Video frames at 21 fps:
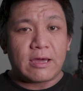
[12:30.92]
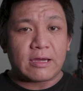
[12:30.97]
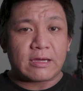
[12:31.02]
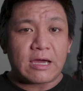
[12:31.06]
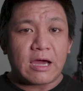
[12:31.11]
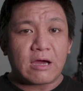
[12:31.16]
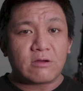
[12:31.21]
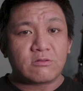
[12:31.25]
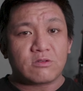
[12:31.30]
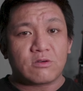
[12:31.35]

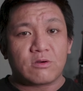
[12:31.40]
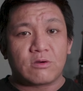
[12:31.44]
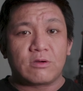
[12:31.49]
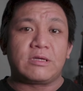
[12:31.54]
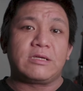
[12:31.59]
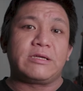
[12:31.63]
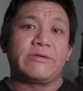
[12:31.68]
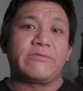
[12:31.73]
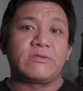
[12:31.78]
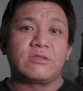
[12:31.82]
account or
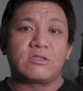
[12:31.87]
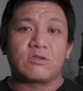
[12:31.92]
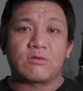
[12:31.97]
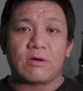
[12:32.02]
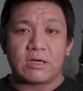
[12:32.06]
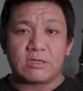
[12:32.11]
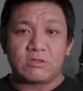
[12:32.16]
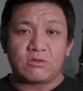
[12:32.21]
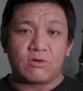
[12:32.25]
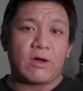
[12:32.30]
even
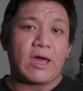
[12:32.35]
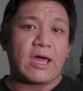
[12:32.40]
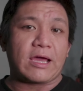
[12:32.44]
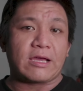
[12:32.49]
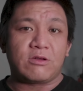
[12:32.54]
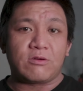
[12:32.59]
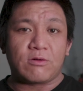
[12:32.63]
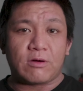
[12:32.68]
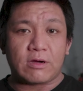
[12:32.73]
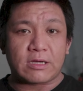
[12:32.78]
trying to
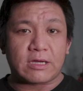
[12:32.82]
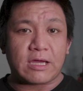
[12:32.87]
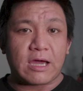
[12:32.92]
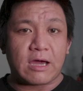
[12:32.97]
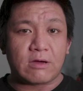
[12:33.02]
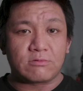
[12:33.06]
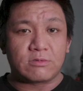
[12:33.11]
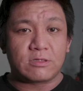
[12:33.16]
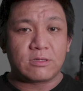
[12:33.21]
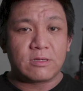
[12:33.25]
hack your
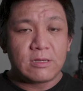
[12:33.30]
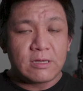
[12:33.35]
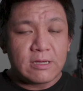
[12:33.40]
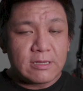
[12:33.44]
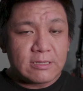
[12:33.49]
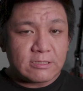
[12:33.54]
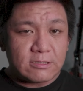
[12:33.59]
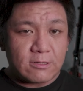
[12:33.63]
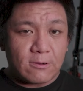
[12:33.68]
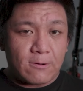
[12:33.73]
account
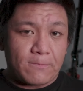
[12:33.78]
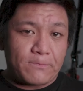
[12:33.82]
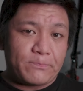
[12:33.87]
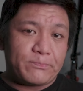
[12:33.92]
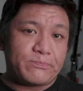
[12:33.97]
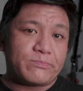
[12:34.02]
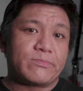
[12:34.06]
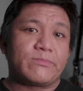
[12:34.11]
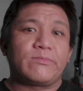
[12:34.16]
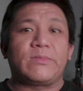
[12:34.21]

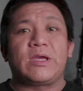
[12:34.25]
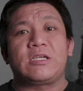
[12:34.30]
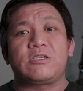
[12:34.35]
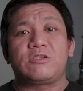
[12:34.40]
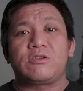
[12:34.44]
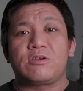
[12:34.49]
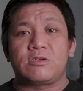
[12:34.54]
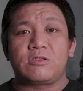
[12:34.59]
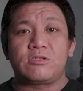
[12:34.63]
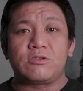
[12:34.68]
so make
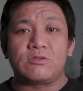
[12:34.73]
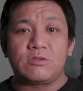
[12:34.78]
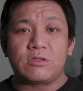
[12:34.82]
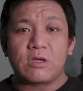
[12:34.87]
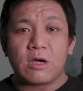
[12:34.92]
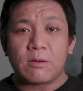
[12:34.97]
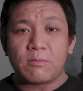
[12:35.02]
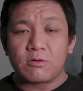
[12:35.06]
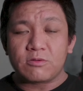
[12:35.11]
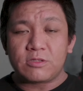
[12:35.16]
sure to
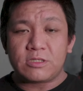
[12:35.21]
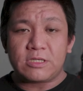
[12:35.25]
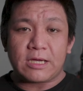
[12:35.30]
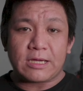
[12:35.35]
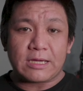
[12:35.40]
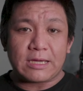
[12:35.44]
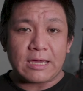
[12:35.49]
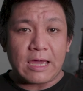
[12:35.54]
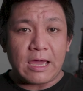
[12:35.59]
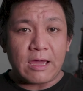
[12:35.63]
double
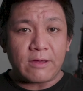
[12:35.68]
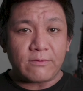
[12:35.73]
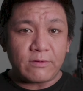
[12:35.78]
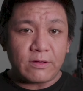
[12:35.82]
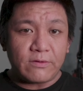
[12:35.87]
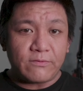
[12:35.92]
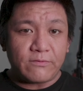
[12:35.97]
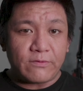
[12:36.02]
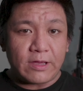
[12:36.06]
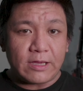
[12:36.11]
check
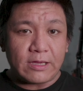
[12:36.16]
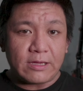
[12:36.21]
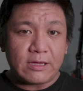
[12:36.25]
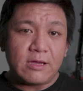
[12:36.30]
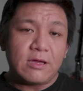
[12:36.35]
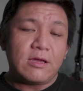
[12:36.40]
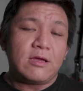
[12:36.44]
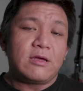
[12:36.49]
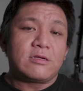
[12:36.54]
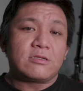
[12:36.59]
everything
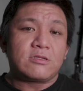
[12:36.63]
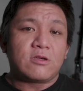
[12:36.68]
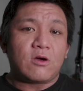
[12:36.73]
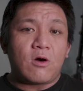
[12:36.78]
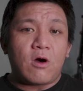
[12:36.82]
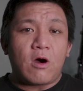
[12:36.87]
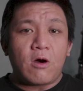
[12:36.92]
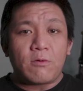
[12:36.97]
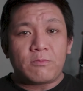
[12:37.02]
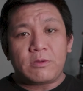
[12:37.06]

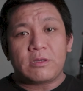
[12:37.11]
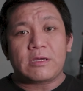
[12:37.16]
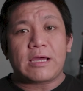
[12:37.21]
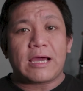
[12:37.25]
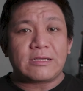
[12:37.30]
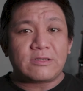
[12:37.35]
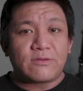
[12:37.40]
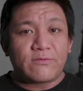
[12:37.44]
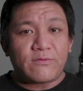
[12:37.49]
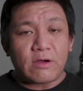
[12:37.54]
so hope you
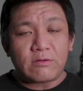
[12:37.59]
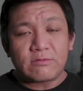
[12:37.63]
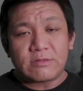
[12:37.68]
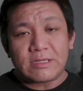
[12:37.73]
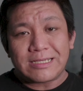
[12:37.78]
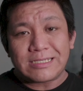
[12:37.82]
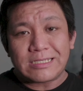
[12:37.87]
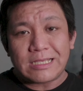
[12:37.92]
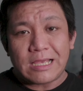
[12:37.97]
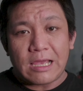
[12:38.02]
guys found
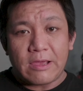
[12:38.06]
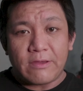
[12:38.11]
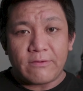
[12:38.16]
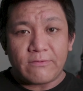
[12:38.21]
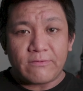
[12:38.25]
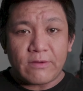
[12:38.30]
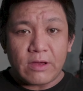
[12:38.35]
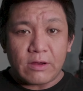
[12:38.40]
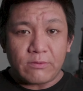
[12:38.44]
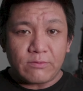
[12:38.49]
this a
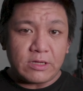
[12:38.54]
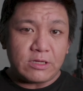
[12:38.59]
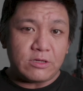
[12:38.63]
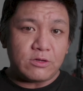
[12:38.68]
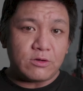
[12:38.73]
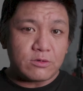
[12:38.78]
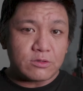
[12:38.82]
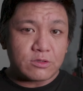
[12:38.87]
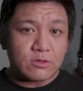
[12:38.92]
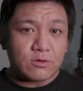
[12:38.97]
very
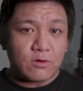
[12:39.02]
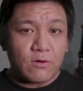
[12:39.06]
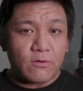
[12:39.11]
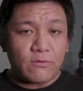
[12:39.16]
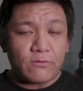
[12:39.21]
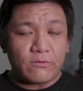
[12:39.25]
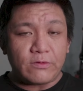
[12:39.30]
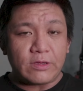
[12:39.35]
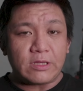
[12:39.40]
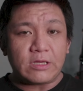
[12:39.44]

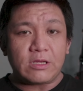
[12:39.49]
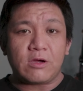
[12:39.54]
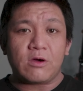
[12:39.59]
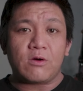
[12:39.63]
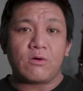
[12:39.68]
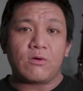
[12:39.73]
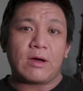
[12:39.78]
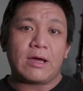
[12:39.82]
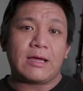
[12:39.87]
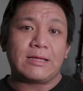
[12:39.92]
useful
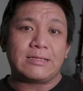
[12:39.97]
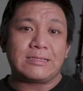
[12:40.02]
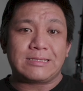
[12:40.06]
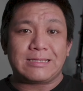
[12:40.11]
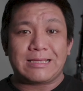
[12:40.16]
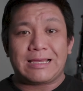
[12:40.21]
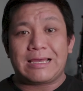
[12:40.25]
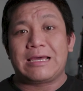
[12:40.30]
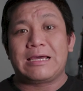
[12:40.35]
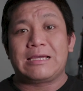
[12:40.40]
video
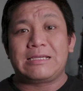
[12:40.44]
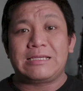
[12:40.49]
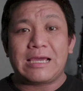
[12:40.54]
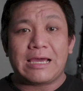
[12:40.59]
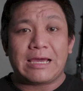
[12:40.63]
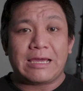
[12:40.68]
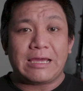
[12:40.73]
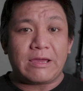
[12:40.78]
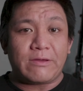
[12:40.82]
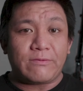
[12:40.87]
and uh,
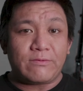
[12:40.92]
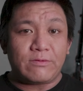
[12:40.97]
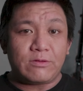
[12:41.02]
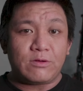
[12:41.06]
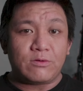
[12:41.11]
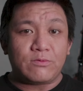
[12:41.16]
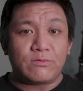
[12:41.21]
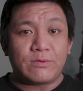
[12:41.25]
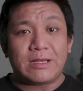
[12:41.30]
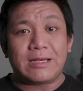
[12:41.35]
yeah if
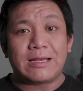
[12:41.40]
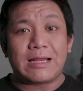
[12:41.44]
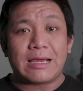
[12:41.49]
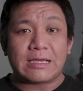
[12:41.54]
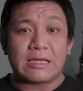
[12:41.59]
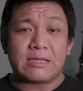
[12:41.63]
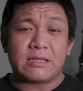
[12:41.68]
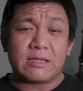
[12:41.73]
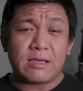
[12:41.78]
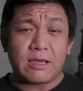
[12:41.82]
you really
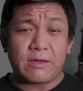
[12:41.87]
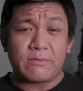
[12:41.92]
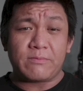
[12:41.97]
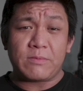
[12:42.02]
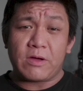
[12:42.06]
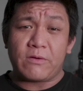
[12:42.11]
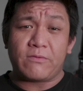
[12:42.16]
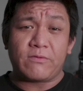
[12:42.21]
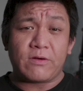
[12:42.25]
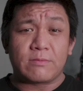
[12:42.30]
like it give
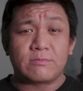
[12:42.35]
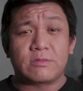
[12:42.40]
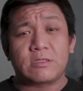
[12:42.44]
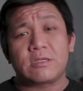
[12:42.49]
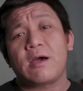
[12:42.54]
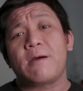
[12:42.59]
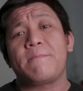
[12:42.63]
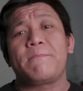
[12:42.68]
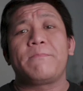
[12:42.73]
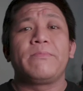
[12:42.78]
me a
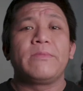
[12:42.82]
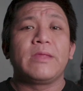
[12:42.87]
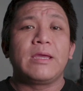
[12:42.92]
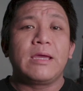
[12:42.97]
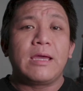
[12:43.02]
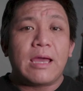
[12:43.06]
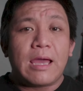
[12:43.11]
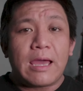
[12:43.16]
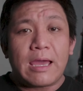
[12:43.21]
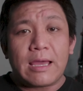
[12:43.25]
thumbs up
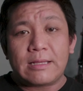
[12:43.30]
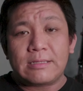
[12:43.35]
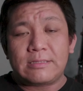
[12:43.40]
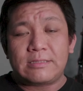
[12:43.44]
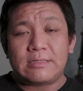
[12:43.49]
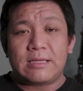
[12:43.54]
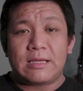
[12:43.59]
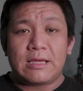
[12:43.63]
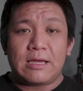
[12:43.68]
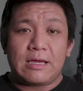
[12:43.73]

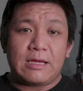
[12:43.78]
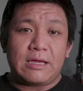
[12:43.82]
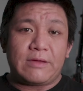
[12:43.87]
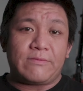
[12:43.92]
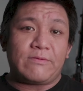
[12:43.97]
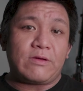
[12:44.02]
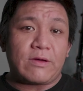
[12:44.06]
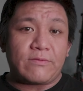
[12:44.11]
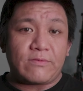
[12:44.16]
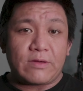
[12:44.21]
and uh,
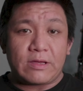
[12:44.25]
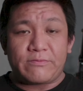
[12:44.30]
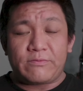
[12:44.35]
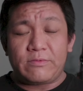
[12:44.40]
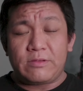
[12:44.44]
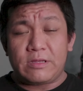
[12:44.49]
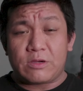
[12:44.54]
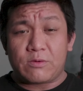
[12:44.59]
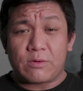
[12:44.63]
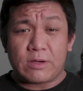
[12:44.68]
if you have
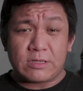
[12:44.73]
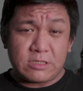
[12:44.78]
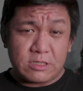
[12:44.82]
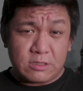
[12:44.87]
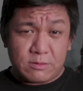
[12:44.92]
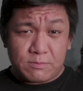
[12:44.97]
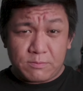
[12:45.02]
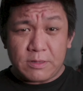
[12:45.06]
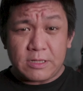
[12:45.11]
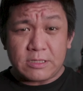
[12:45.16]
any
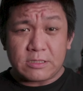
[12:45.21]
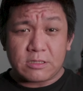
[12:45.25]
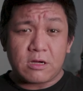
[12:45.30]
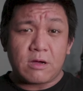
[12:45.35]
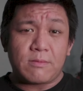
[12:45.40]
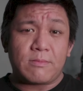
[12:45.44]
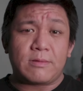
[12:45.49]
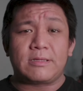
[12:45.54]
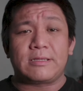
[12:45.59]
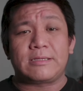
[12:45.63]
questions, please
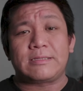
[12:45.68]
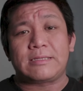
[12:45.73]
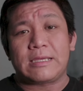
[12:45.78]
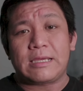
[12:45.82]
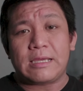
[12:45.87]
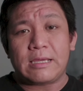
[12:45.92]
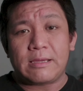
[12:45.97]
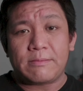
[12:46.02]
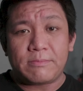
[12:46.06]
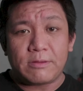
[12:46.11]
comment it
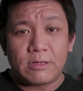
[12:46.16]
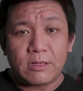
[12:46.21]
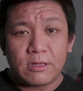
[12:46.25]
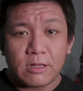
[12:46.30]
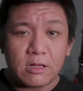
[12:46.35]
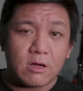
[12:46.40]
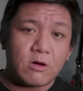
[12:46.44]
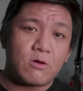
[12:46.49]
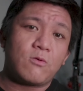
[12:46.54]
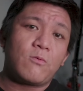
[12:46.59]
here
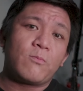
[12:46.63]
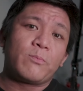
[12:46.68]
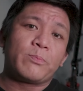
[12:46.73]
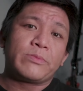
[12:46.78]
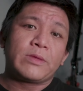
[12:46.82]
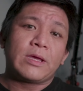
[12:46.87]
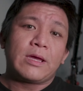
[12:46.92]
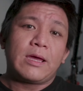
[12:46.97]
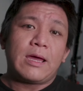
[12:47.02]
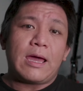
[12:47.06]
below.
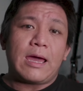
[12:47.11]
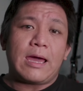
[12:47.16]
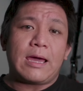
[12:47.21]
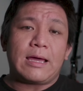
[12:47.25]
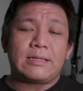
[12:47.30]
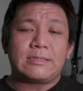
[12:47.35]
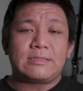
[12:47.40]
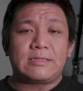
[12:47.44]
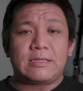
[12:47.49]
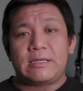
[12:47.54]

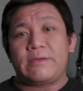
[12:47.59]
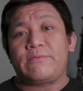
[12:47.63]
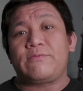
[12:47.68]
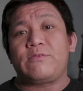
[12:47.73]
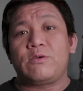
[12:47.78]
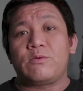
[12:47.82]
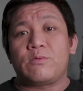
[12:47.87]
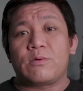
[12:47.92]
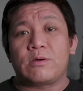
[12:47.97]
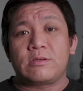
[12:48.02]
And
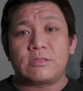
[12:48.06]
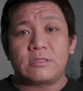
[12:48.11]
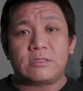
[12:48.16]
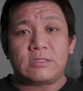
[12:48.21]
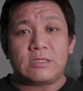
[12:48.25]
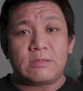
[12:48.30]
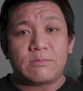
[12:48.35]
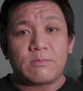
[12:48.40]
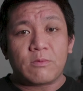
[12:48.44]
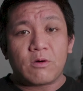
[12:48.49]
if you want to
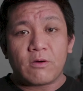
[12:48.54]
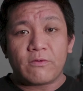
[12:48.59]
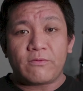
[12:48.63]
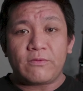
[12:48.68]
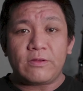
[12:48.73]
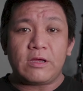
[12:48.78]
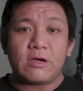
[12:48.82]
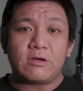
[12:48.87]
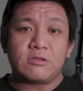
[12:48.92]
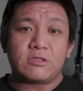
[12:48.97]
see more
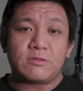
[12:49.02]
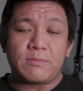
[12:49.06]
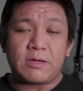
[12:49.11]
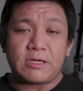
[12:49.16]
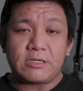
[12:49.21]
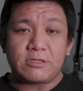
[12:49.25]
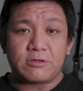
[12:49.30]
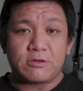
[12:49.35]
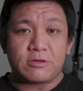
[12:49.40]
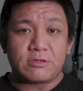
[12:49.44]
videos,
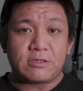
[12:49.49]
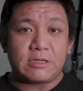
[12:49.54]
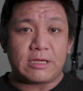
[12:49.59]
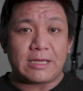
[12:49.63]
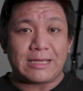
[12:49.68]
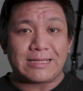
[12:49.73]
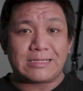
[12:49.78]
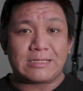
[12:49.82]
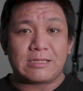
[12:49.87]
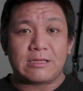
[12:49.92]
make sure to
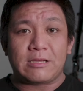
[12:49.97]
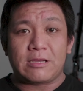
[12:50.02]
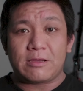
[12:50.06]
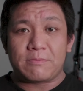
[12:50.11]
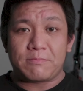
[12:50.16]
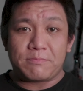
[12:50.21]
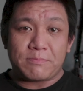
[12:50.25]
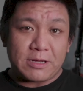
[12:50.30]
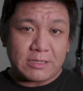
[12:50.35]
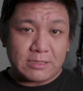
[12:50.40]
hit
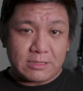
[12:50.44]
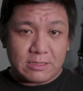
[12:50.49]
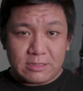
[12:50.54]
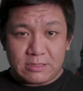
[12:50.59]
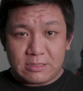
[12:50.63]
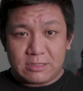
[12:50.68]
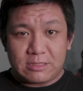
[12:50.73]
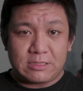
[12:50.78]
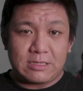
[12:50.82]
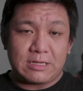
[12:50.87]
the
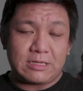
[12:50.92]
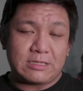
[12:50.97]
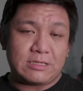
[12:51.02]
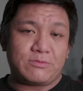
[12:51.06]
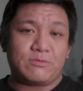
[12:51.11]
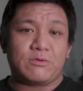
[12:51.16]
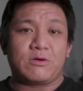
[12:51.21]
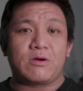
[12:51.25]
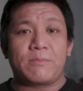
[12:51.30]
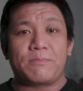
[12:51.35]
buttons
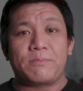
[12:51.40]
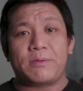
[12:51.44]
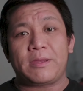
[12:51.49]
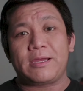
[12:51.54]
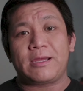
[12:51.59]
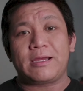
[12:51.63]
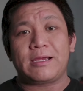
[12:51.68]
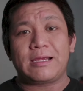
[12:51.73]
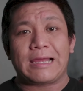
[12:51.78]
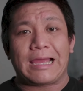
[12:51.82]
that will
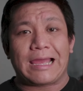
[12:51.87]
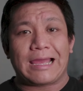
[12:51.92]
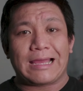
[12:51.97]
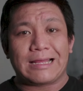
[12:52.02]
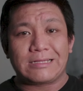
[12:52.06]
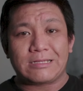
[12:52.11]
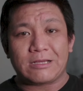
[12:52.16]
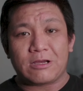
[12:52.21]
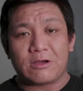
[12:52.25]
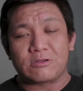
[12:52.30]
appear
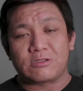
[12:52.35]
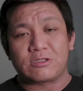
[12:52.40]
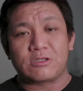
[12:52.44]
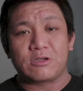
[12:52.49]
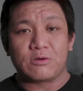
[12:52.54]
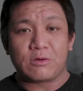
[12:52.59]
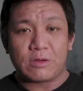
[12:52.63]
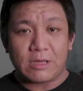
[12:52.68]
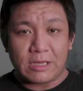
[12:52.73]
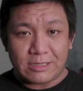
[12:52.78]
and
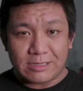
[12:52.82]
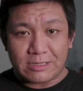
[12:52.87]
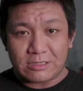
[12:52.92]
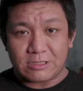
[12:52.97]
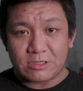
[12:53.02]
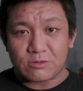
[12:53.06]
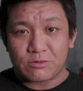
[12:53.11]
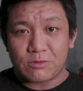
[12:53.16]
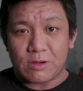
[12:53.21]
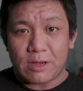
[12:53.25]
also hit the
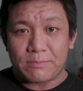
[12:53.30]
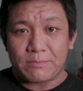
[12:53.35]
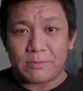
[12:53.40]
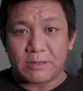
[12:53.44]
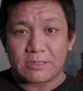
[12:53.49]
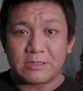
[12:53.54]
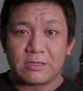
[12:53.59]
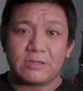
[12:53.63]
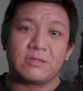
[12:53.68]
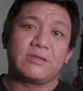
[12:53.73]
subscribe
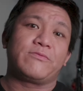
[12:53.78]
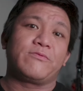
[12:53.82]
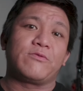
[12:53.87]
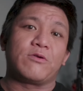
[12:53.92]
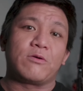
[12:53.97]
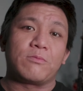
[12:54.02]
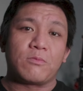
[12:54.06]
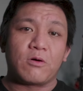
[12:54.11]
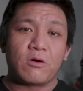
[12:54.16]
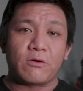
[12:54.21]
button
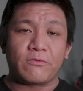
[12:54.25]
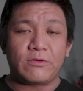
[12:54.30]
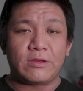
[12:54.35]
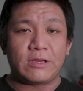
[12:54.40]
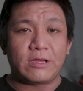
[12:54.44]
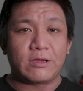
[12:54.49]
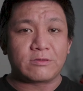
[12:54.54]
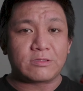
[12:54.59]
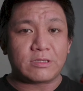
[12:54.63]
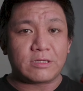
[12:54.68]
for more
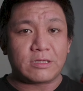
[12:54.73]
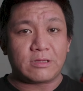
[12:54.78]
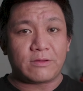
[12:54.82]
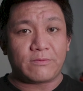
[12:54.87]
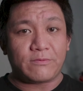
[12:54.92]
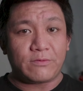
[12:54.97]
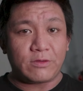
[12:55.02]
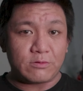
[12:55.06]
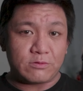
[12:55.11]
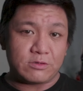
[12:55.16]
videos in
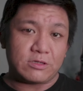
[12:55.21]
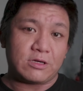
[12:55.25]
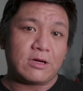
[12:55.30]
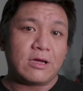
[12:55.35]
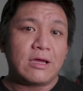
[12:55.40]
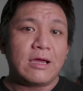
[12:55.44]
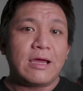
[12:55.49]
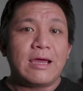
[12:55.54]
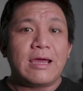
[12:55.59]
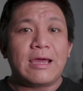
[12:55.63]
the future.
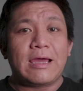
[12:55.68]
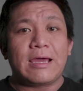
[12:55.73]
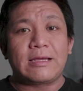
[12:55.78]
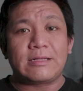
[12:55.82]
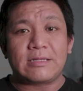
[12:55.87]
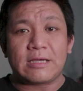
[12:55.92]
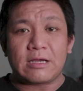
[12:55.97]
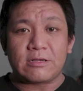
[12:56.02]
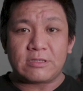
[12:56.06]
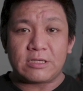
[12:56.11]

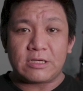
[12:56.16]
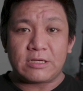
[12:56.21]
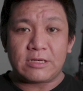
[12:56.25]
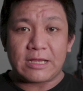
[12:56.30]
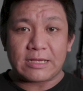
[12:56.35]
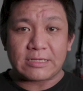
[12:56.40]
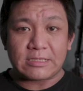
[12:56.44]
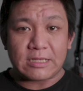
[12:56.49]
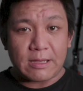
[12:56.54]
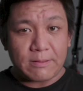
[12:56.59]
And I'll see you
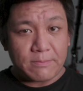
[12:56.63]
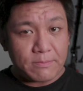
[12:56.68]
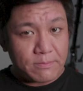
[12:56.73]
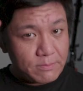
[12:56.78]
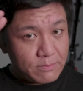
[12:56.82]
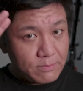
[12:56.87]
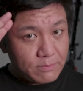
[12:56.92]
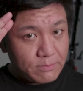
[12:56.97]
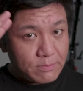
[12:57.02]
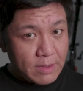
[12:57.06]
next time.
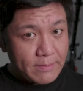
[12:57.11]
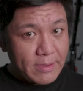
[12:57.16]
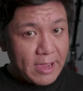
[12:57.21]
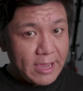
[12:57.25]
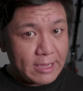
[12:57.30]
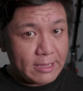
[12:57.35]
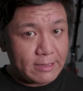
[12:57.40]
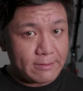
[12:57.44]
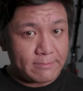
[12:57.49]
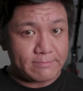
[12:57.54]
Bye
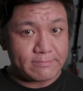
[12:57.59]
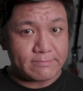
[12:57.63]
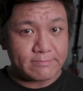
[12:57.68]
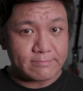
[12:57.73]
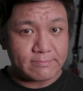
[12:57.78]
bye.